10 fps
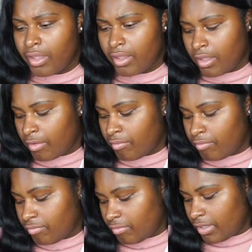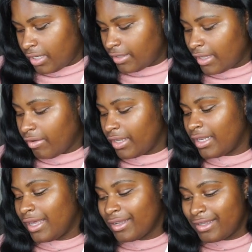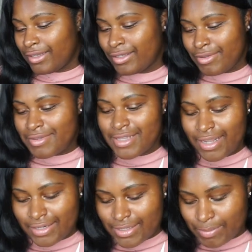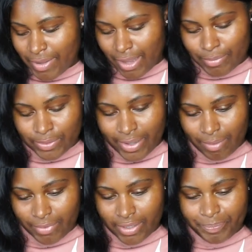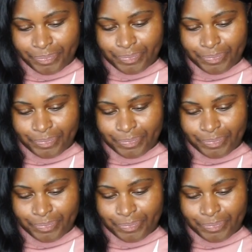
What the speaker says: And I think I'll get a lot of good use out of this bag. I'm so happy.